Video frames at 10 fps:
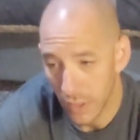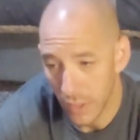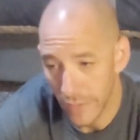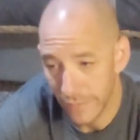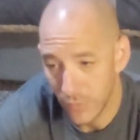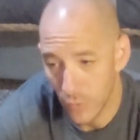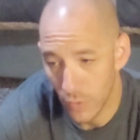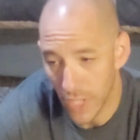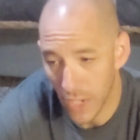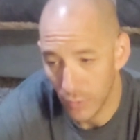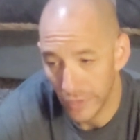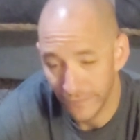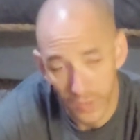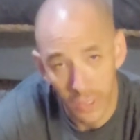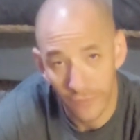If you're not
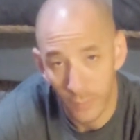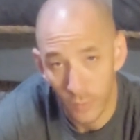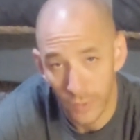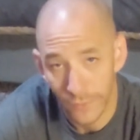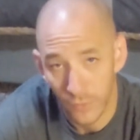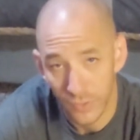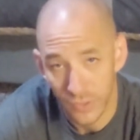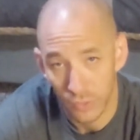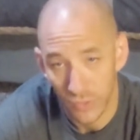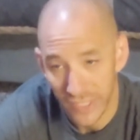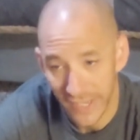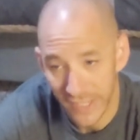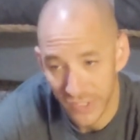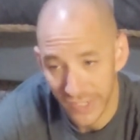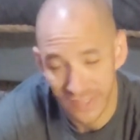refilling from a riffle, there's a really
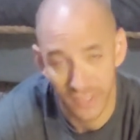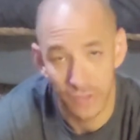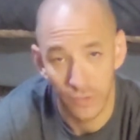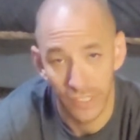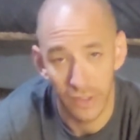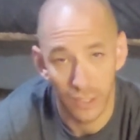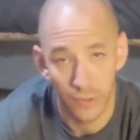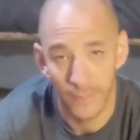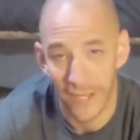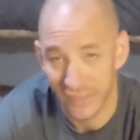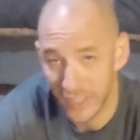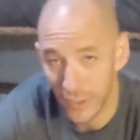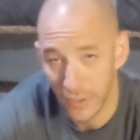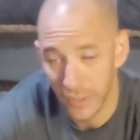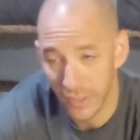high chance that you'll get other
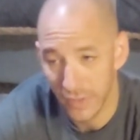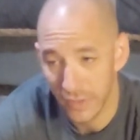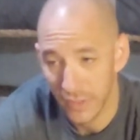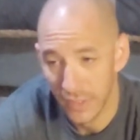bacteria,